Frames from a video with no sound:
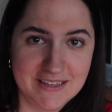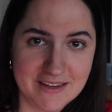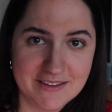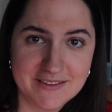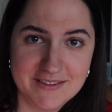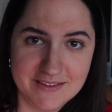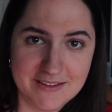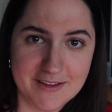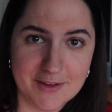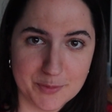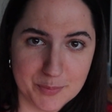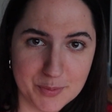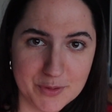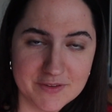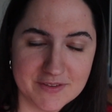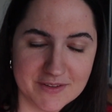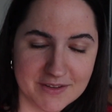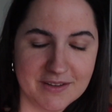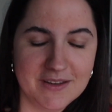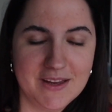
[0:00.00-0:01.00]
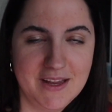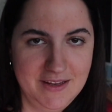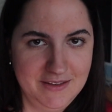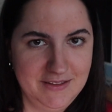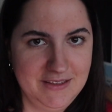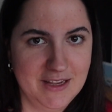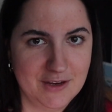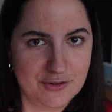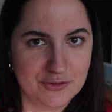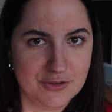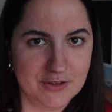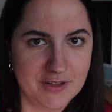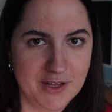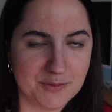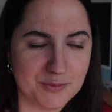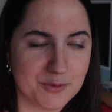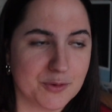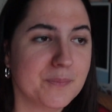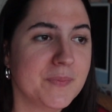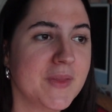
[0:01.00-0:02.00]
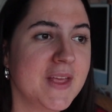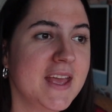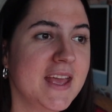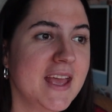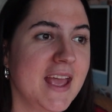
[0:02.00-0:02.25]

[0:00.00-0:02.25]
next to the other person in the extra legroom.